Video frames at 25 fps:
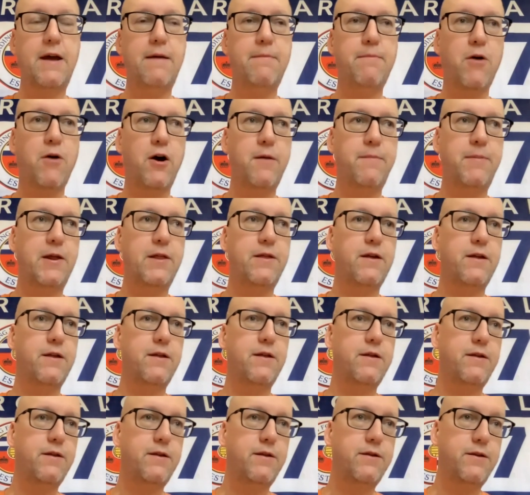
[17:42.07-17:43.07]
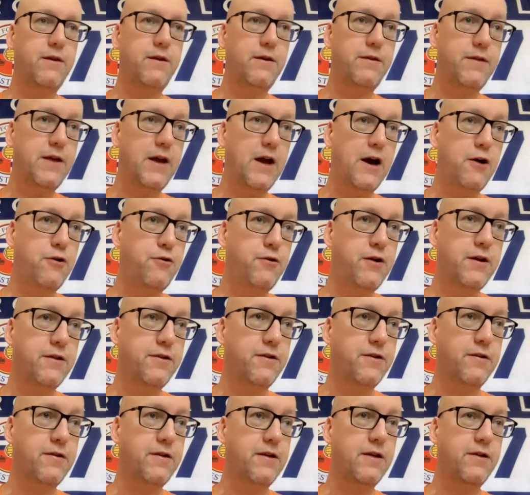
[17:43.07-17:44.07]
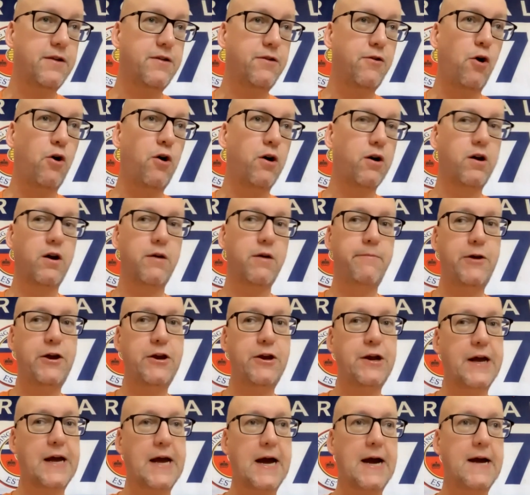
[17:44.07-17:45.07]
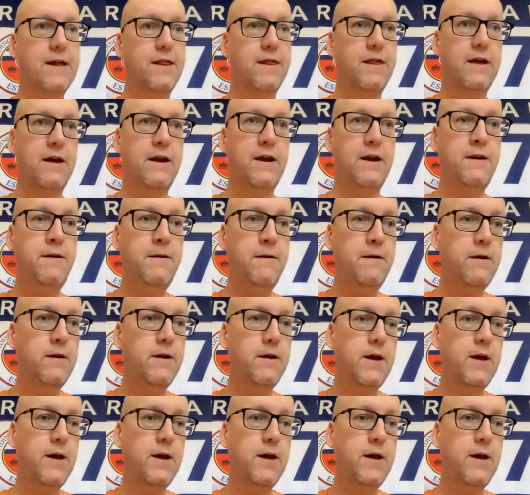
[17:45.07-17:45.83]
It might be that the owner just is not communicating,